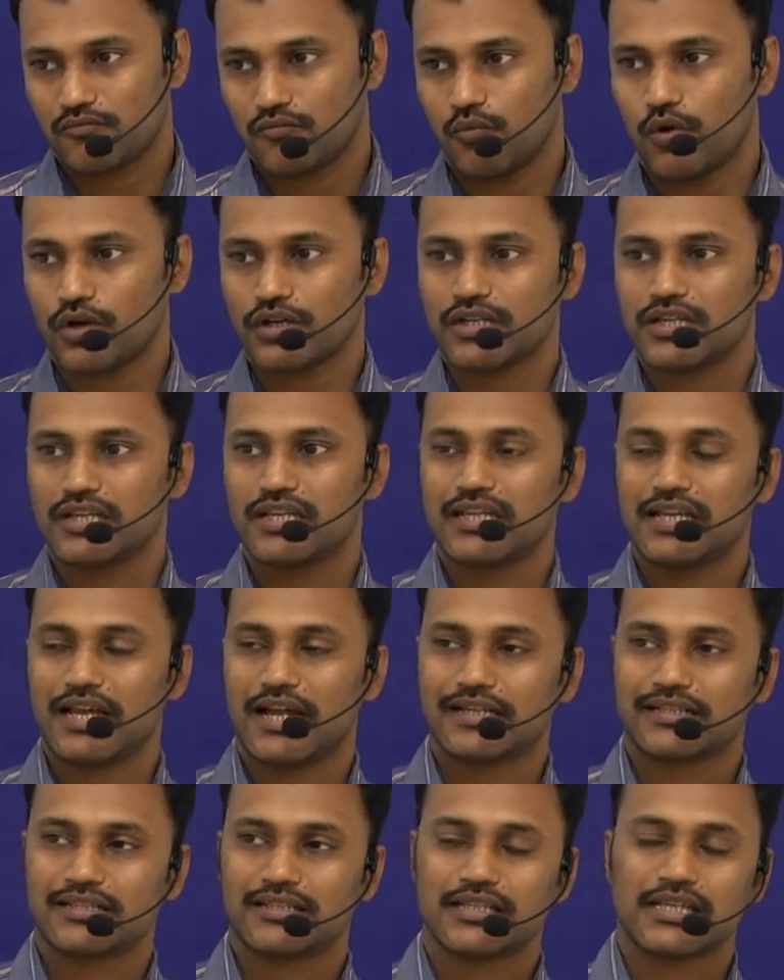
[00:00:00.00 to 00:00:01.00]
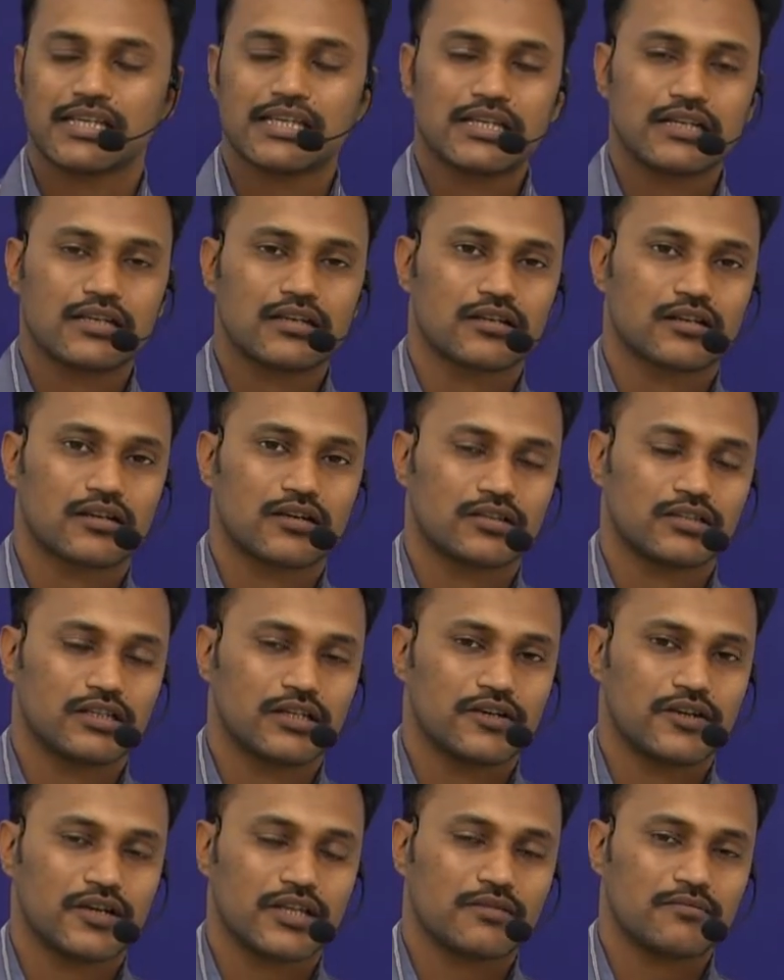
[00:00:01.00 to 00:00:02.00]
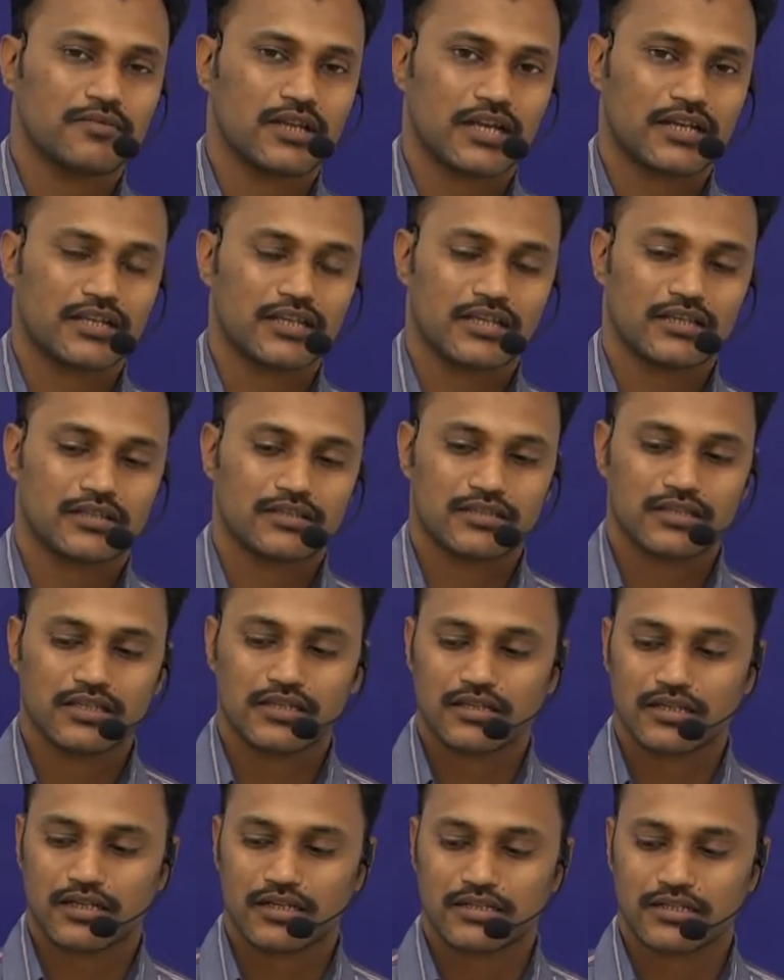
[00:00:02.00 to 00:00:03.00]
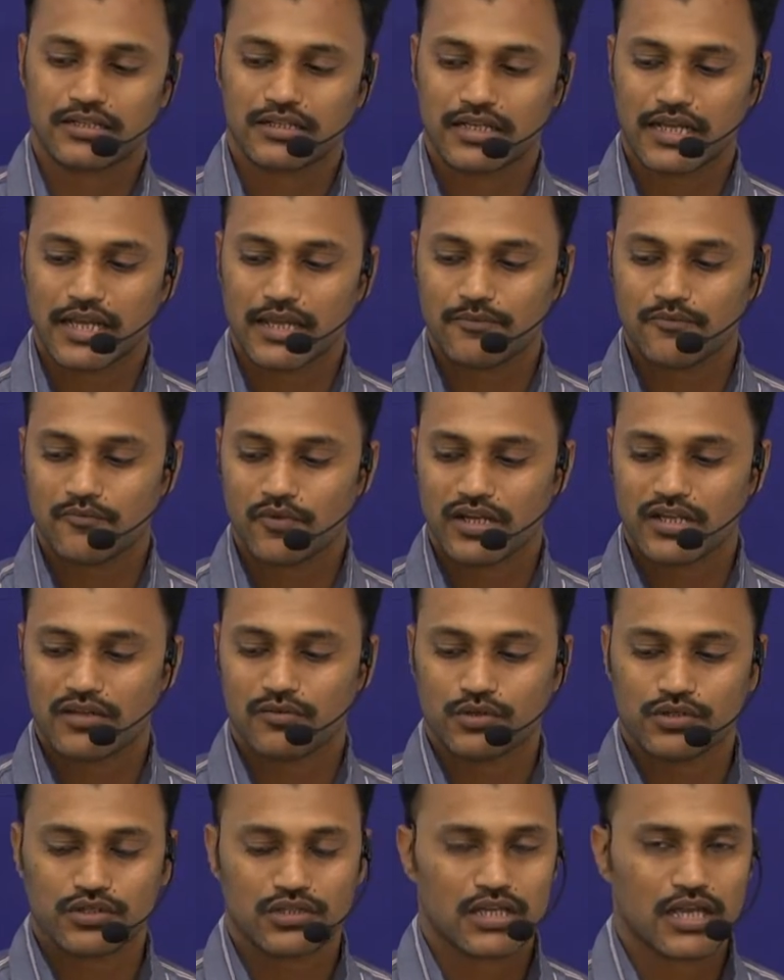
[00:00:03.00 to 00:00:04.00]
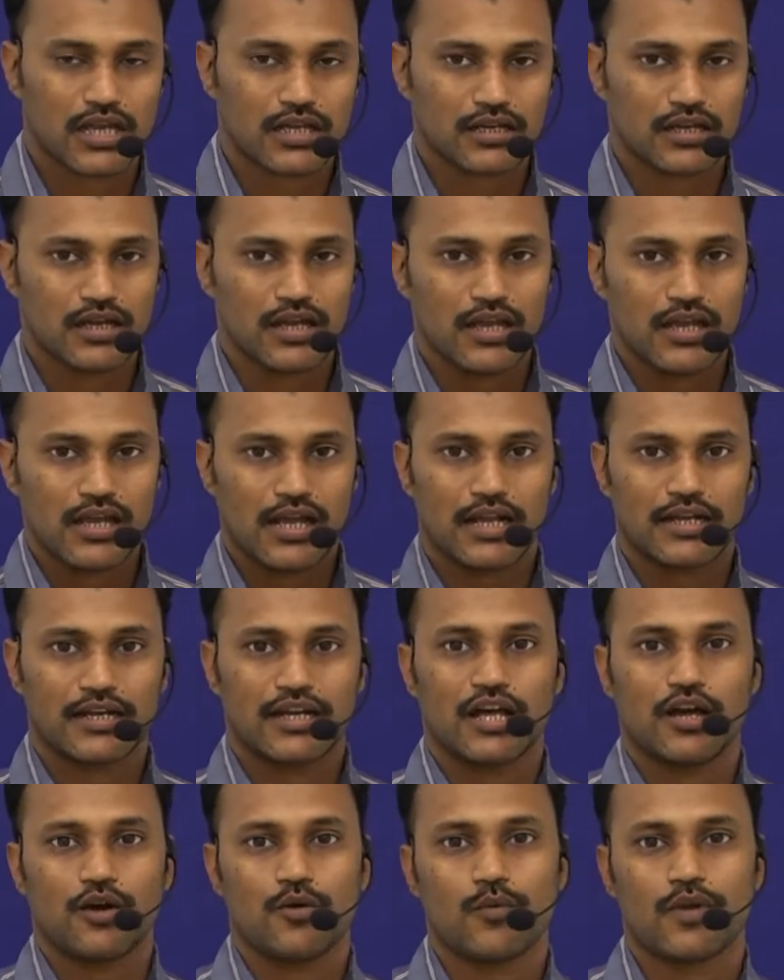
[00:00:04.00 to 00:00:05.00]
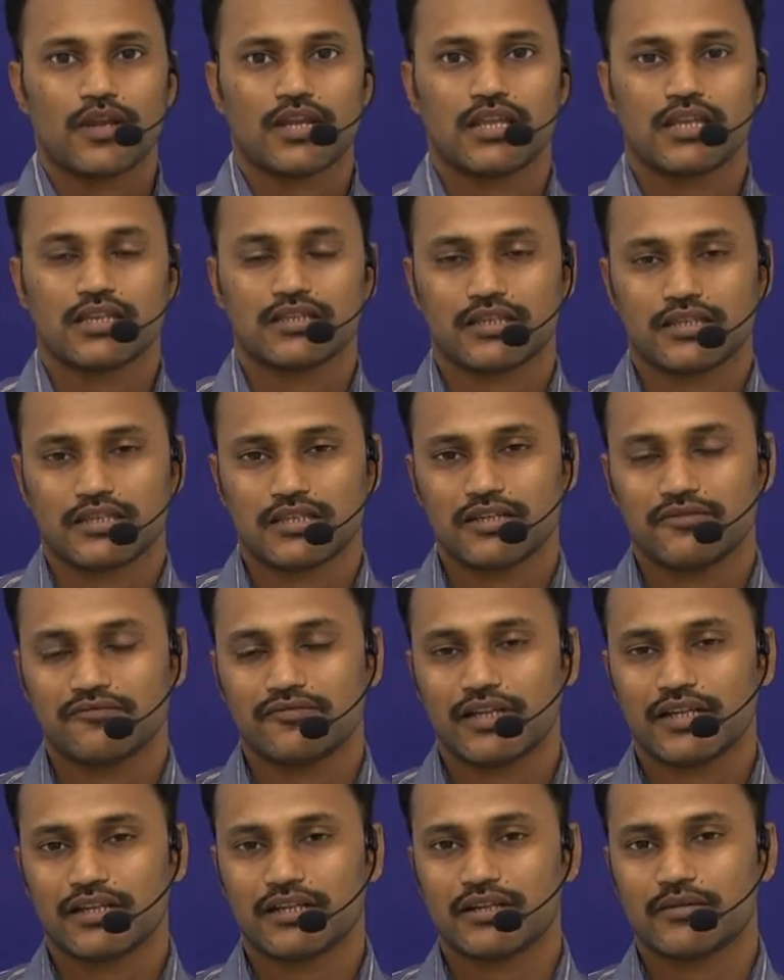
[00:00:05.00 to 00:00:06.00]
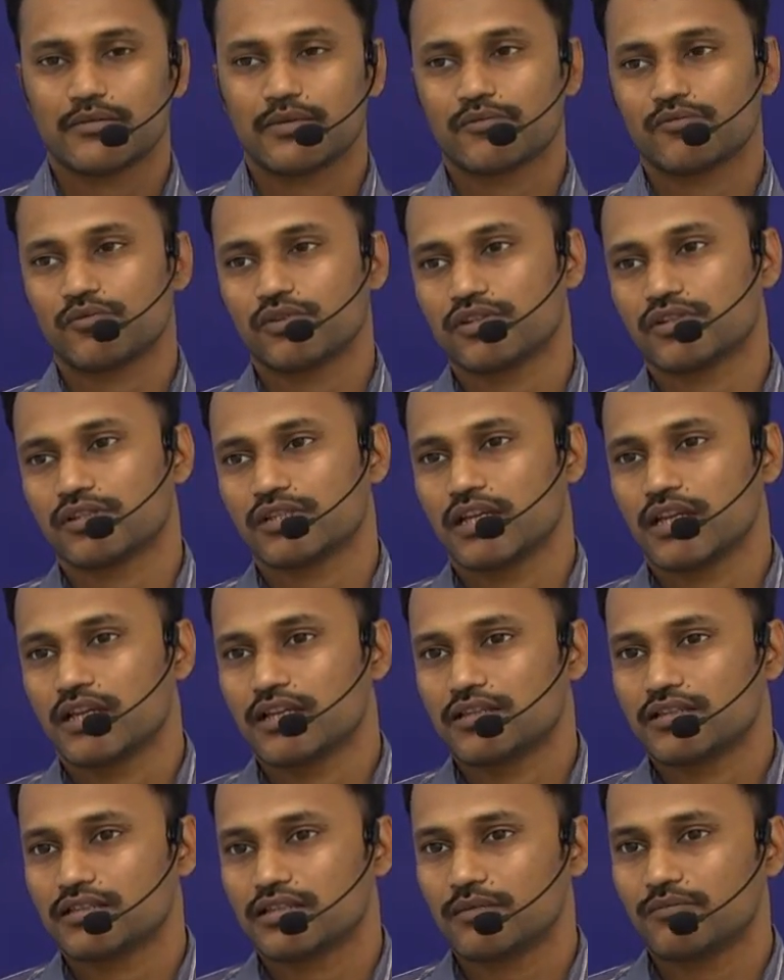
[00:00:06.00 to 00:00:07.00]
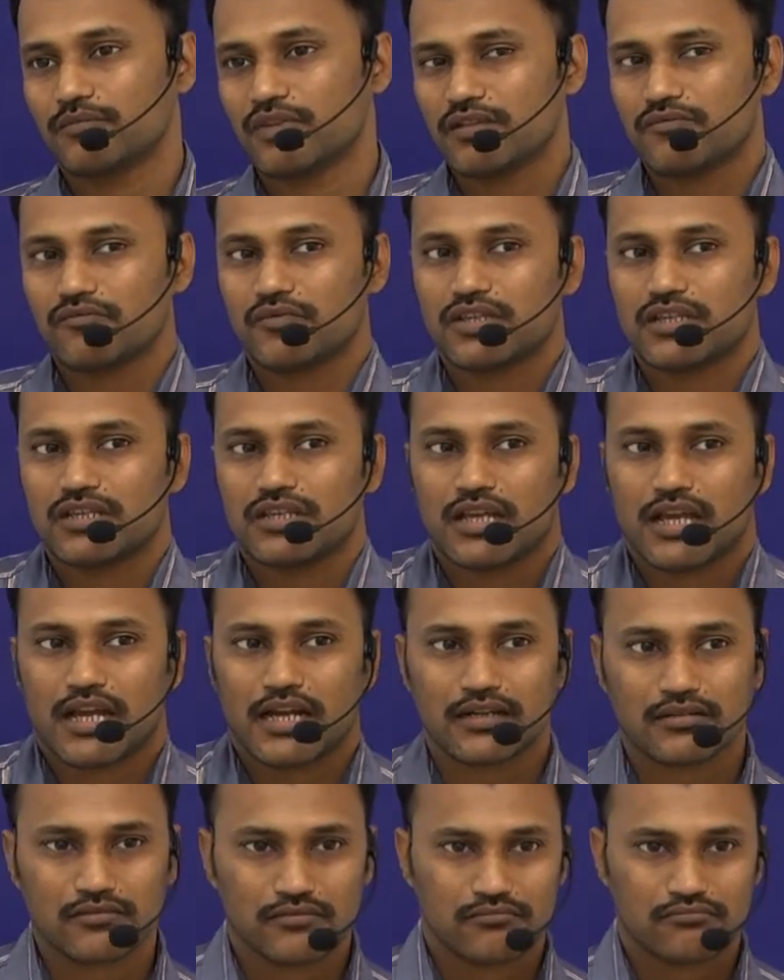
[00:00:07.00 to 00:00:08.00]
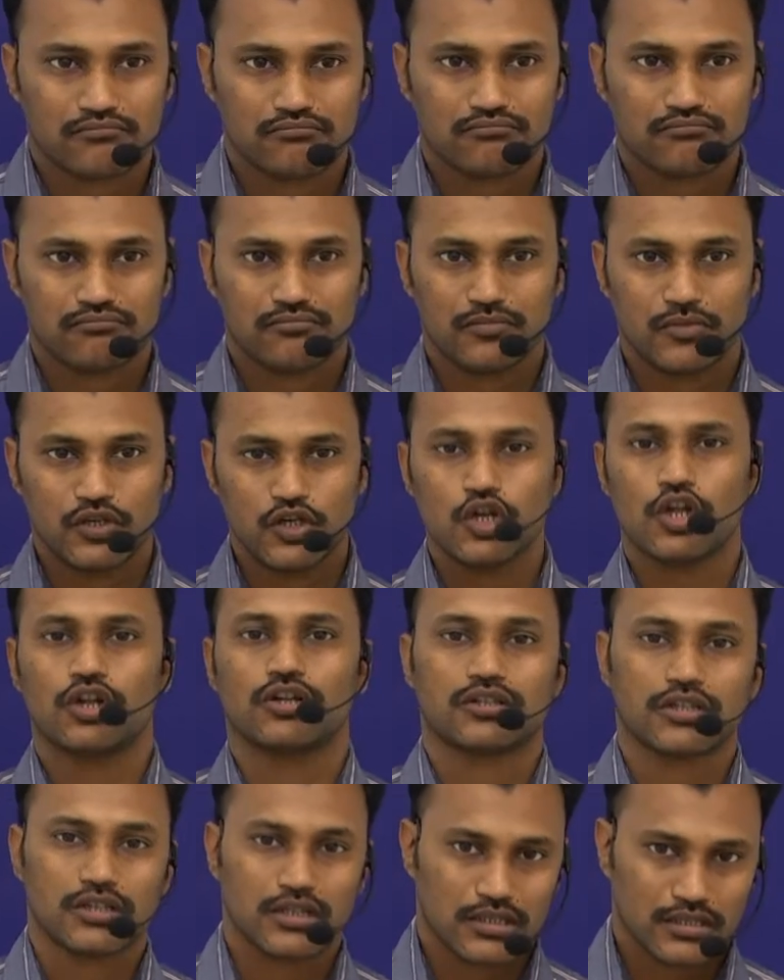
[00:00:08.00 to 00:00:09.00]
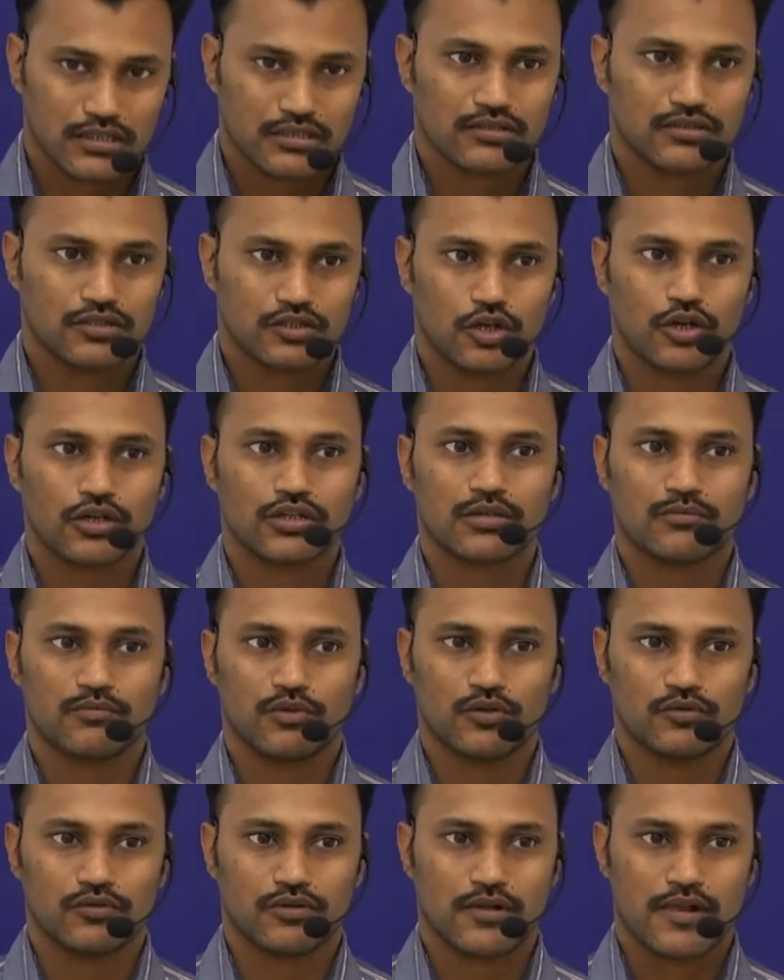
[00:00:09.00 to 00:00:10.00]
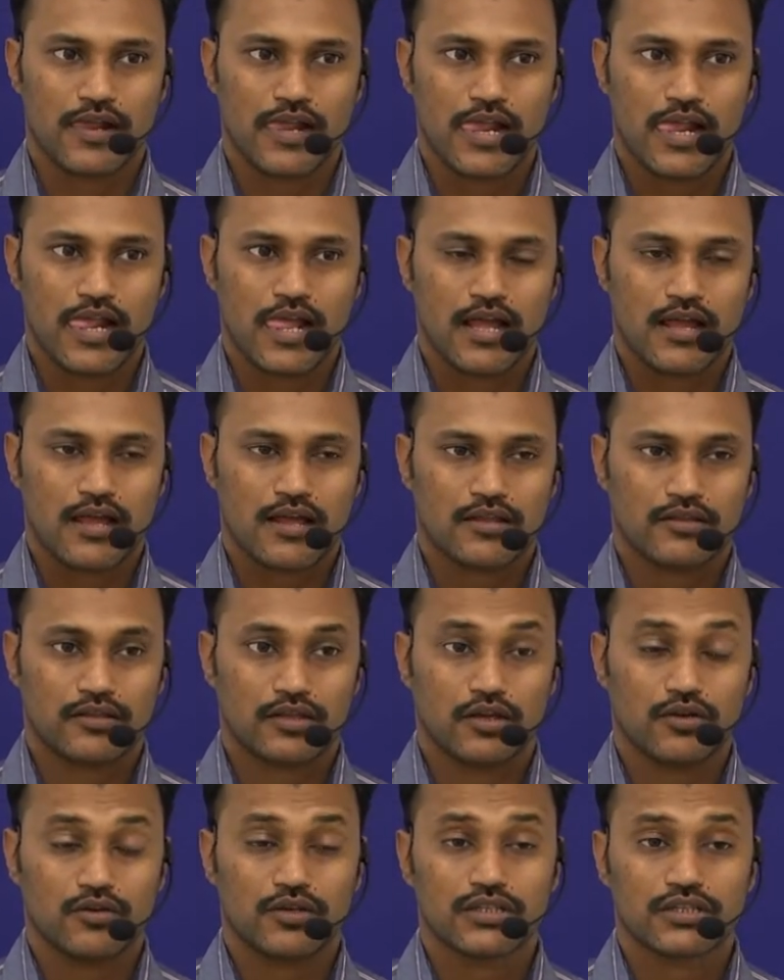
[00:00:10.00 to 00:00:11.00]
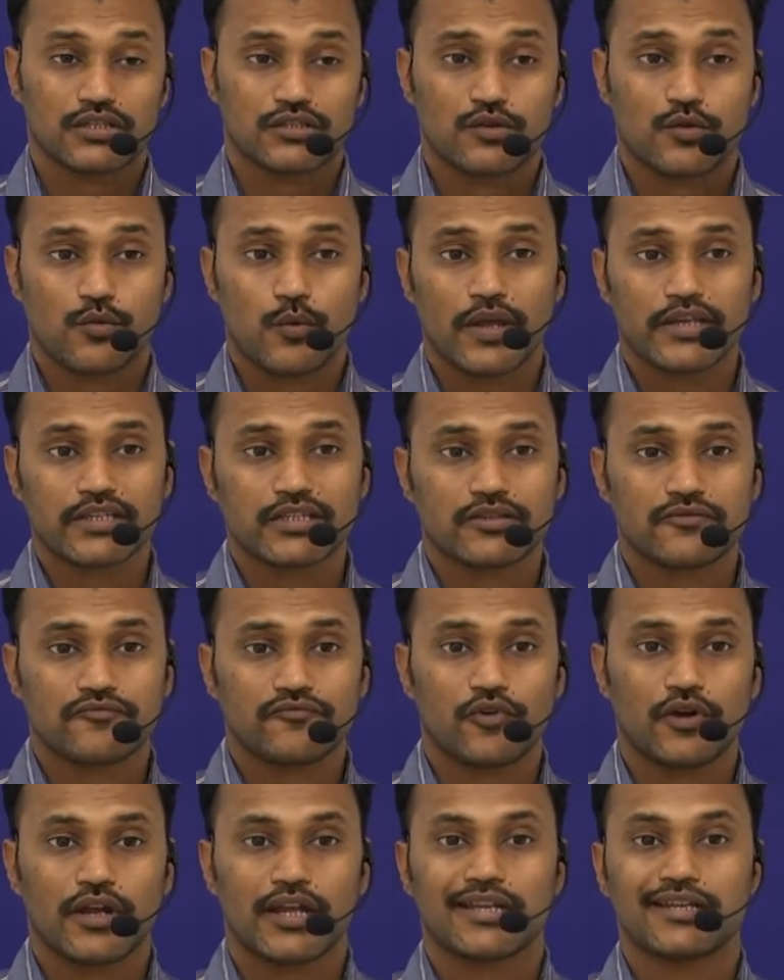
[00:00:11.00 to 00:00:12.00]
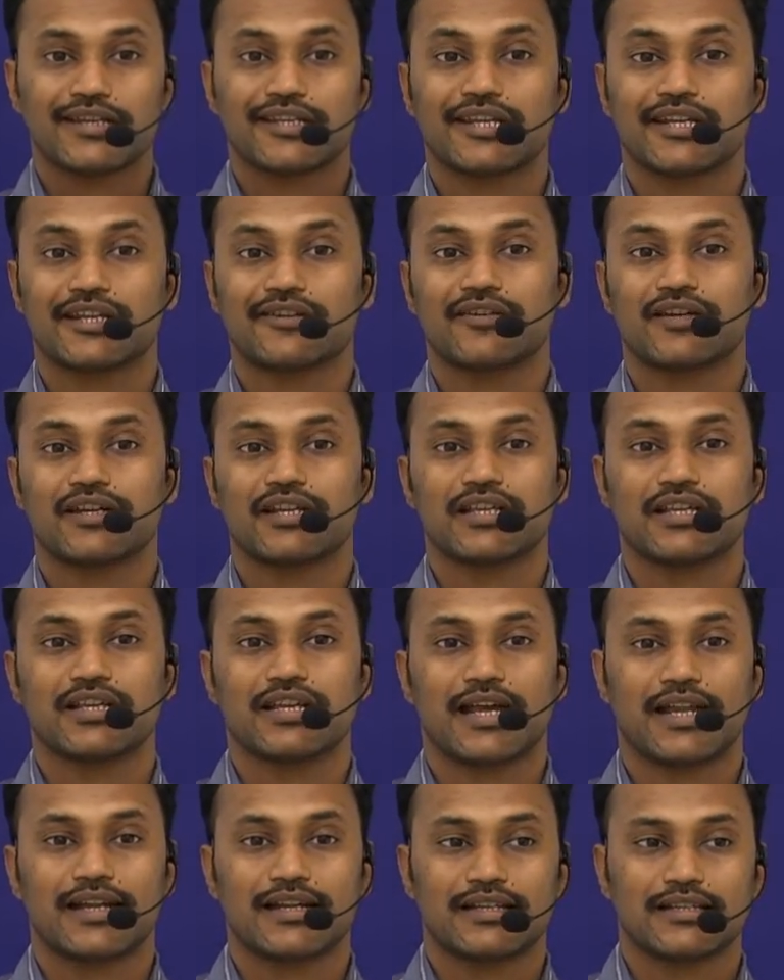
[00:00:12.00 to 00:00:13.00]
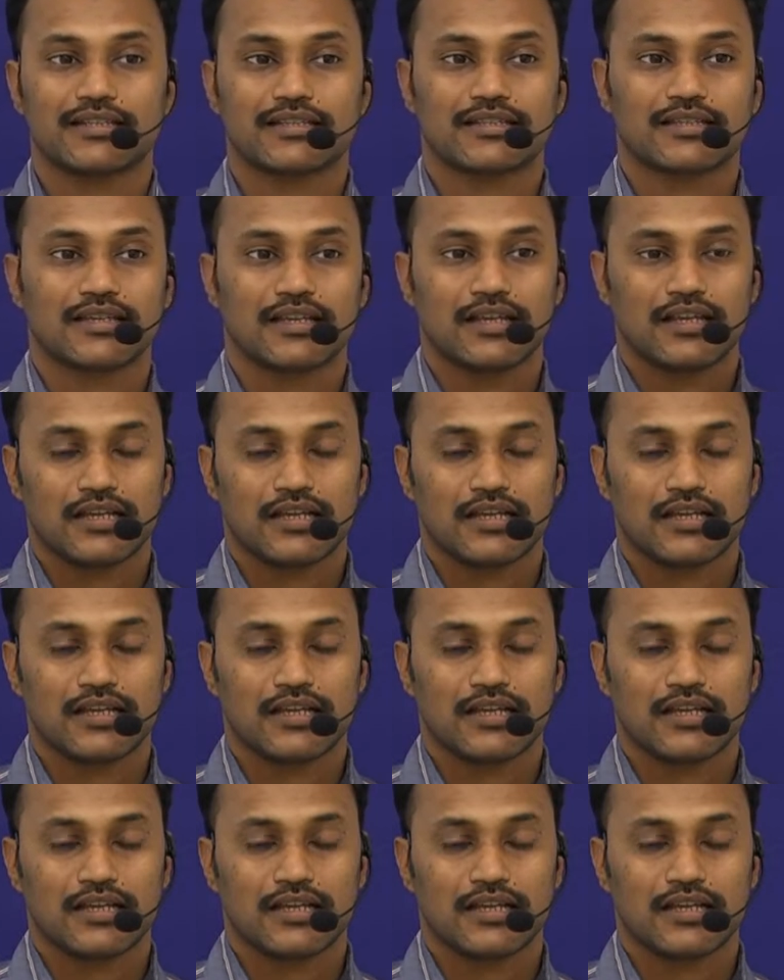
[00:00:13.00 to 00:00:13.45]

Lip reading: what he had seen, the dream that he had seen at a time when he was young, and now when he has achieved that dream, it was something which he had not thought about. Now his quest for integrity and his